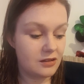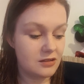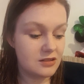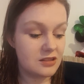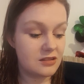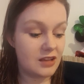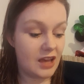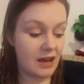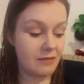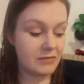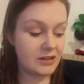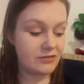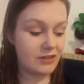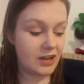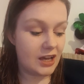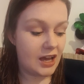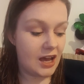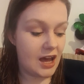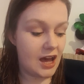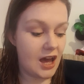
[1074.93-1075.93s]

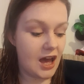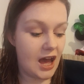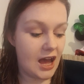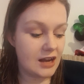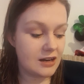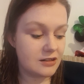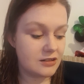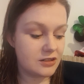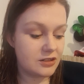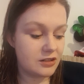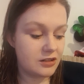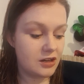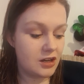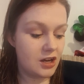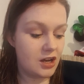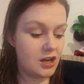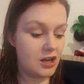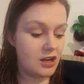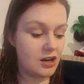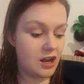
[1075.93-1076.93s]
mid-rate care and
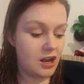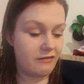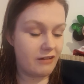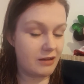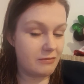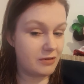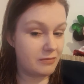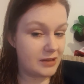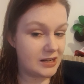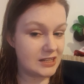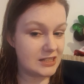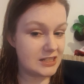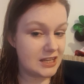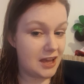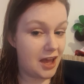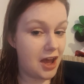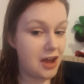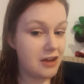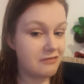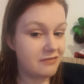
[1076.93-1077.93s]
low-rate mobility
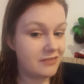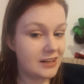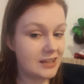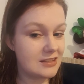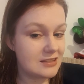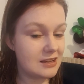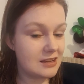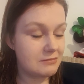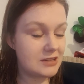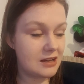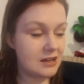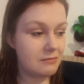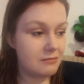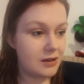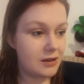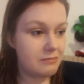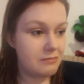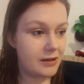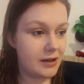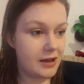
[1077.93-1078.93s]
hopefully in
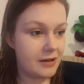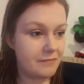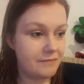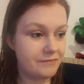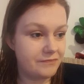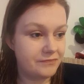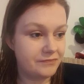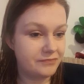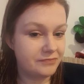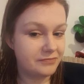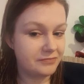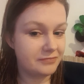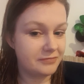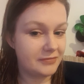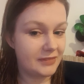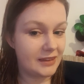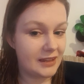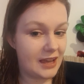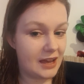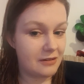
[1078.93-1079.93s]
September, but
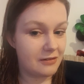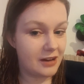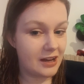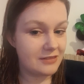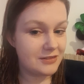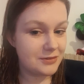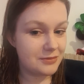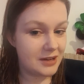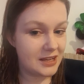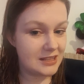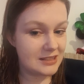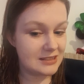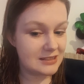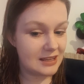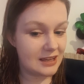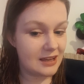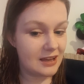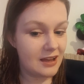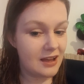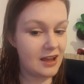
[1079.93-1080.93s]
yeah, we'll have to wait and
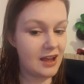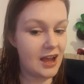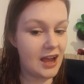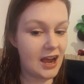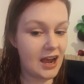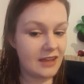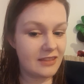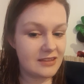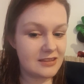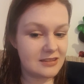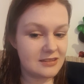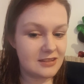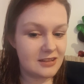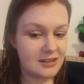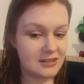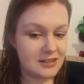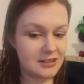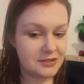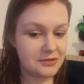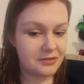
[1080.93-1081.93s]
see. And this has
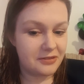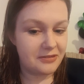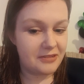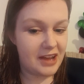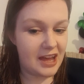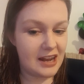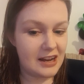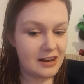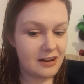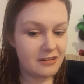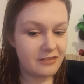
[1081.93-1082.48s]
turned into a fairly long